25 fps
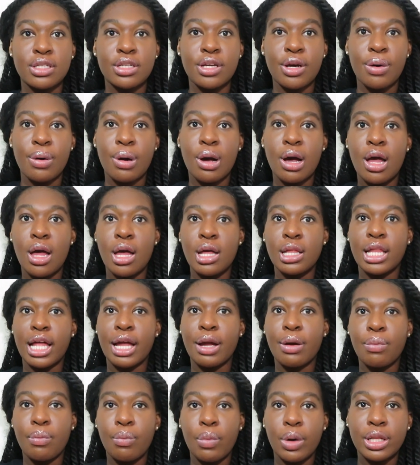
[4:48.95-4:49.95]
to know
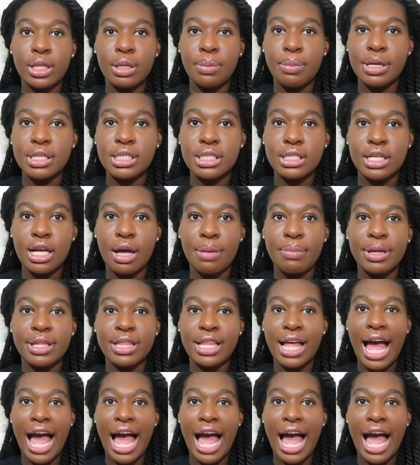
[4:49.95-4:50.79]
like when the bus is coming,